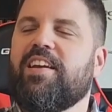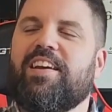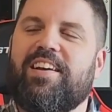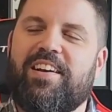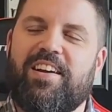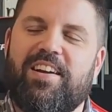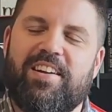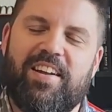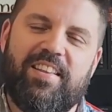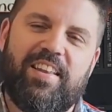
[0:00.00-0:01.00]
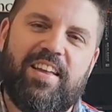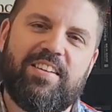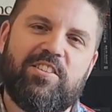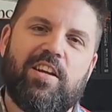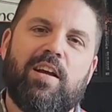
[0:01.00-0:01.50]
And then
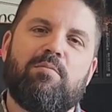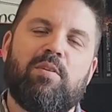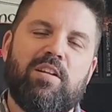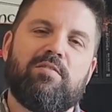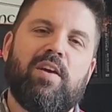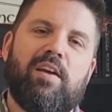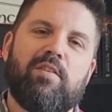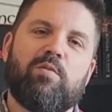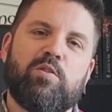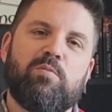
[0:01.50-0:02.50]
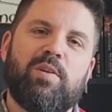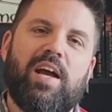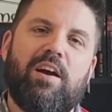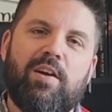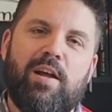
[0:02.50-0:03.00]
check out Pawns of Havoc, which will be
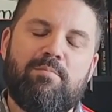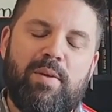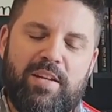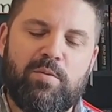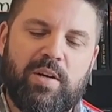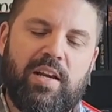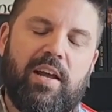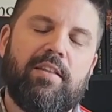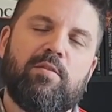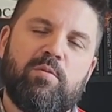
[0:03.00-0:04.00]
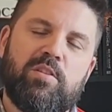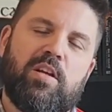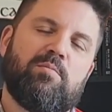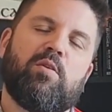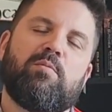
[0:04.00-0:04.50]
out on May 29th. We'll
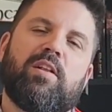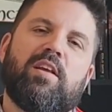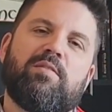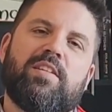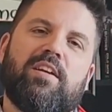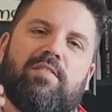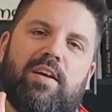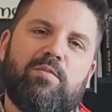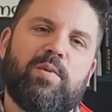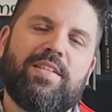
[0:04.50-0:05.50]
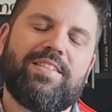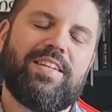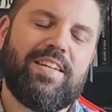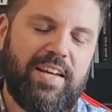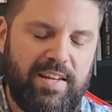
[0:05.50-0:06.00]
talk more about that with Dave on
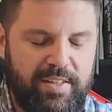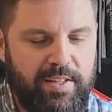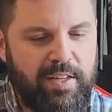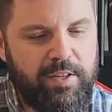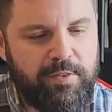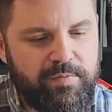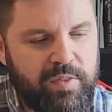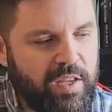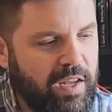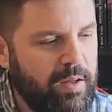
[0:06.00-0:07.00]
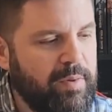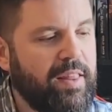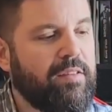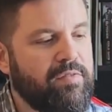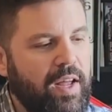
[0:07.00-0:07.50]
Wednesday night. And
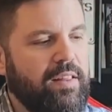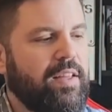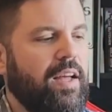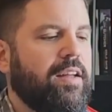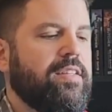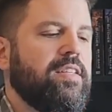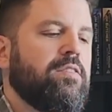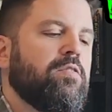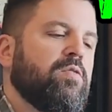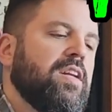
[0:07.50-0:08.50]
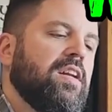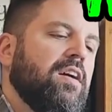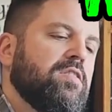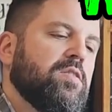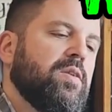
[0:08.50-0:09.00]
then finally, I did read
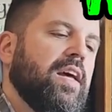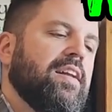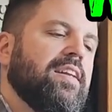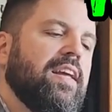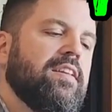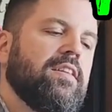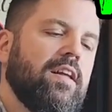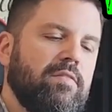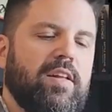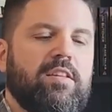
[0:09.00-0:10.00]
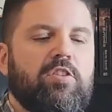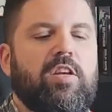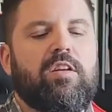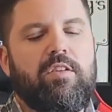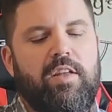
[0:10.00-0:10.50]
also, I had Caden Love on the
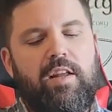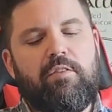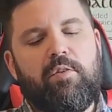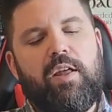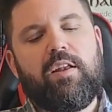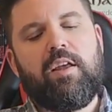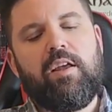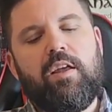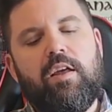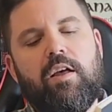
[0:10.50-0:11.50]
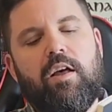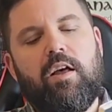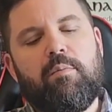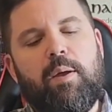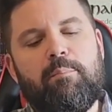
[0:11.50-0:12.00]
channel, and I read
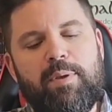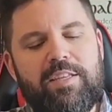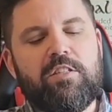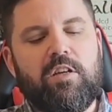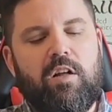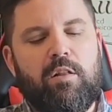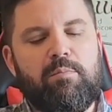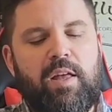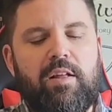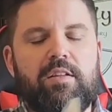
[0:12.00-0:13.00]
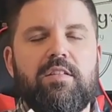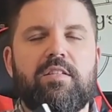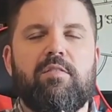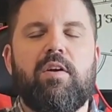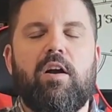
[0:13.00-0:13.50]
Beast Call, Paladins
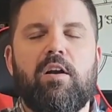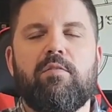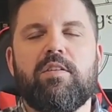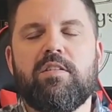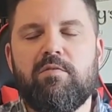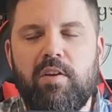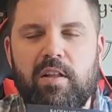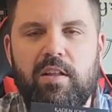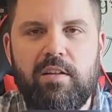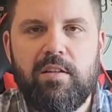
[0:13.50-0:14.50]
of Harvest novella,